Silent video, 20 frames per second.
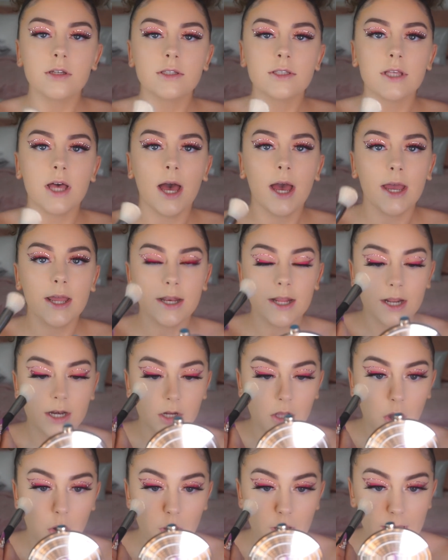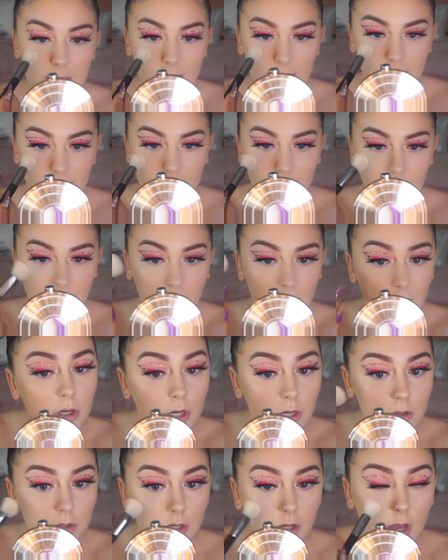side and go ahead and
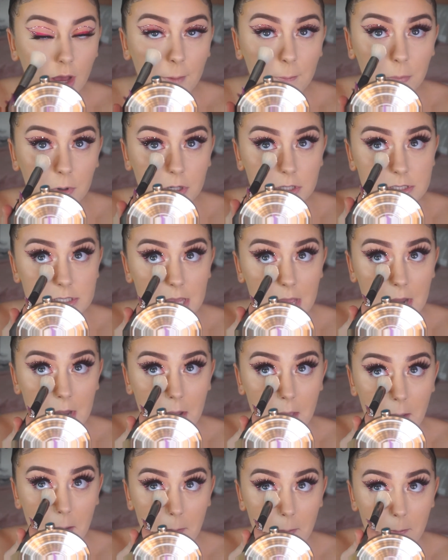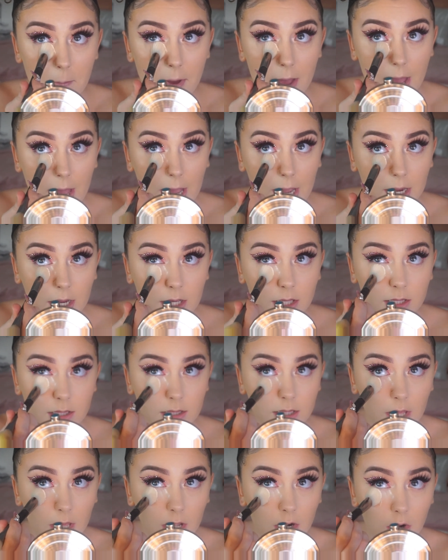we're gonna look upwards and pack
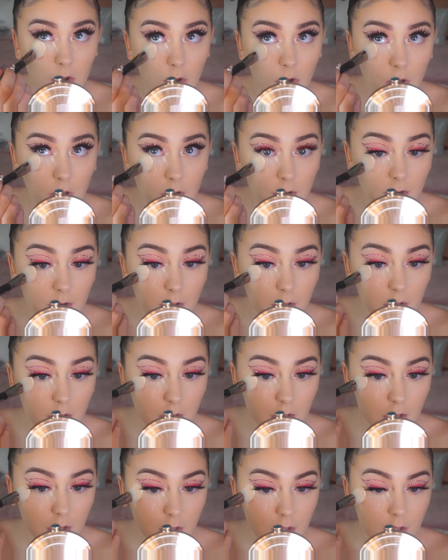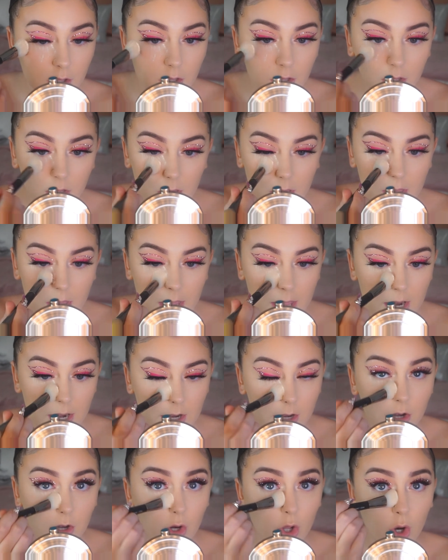that on.
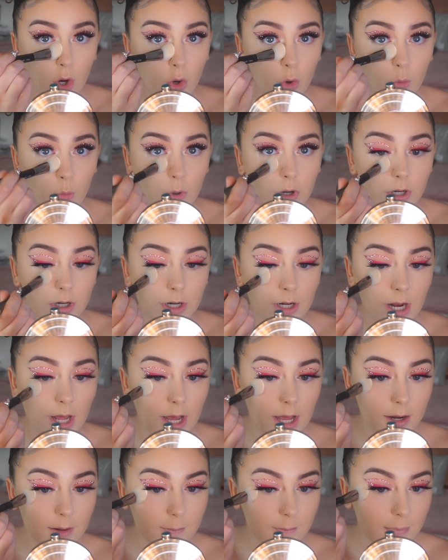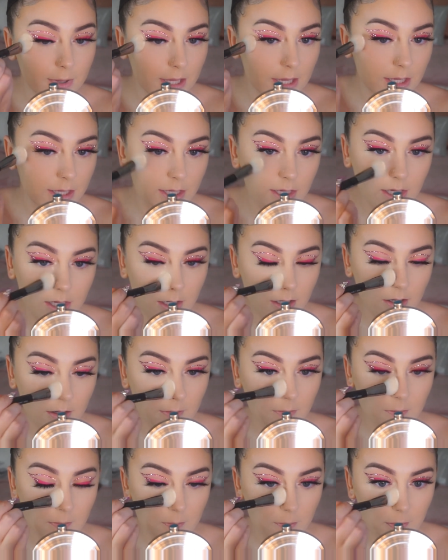And no, we're not
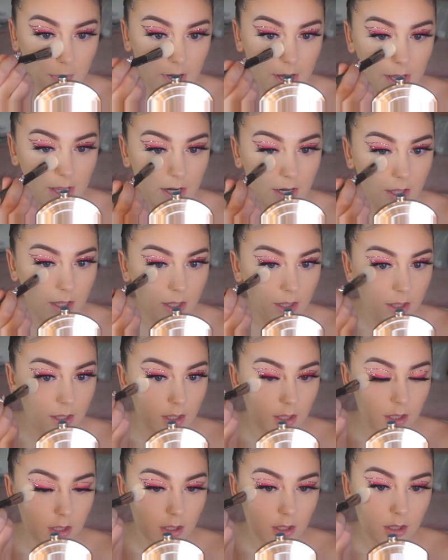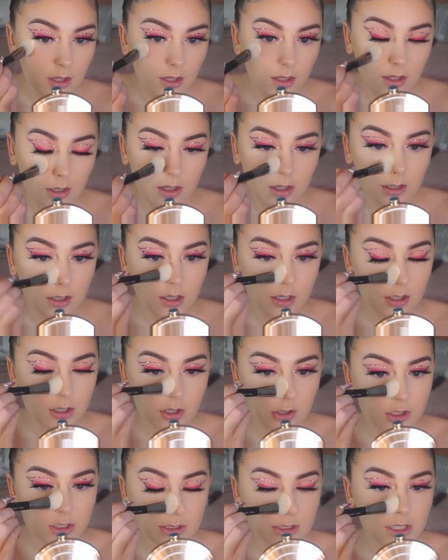baking, but
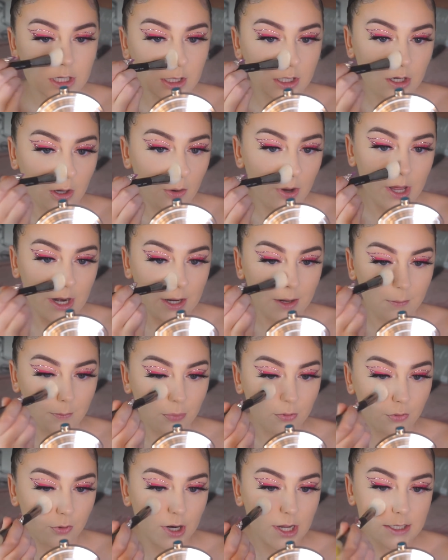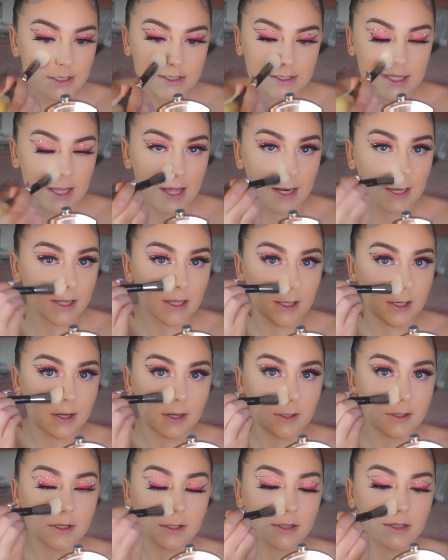you're just gonna go ahead and press that
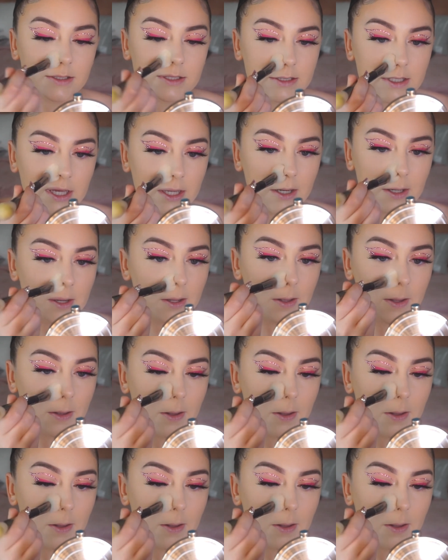into the skin.